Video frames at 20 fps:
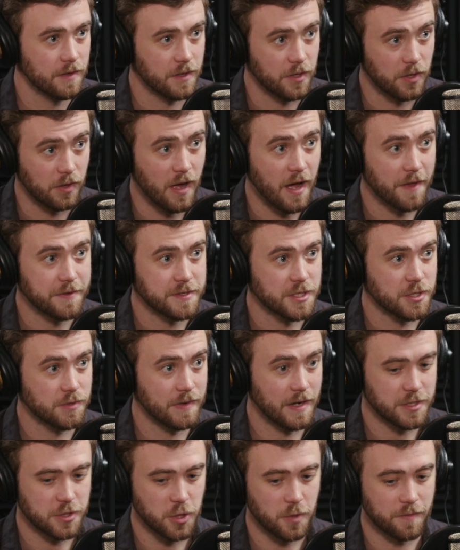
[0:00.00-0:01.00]
cloth
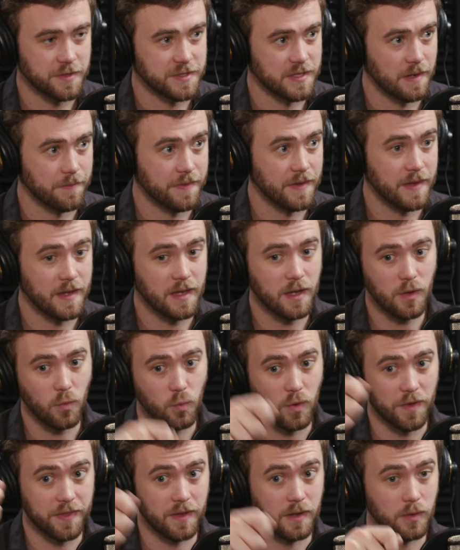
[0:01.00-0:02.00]
stretched over something
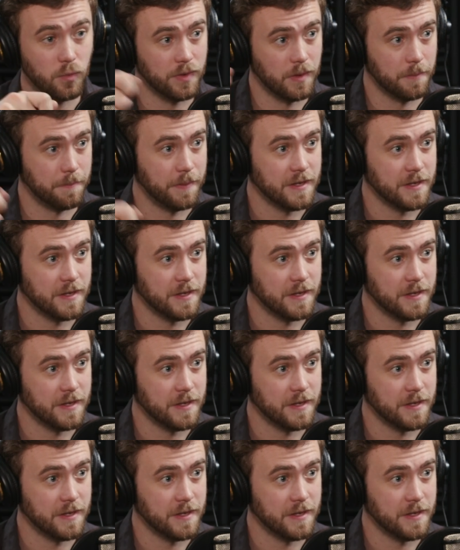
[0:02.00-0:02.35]
with a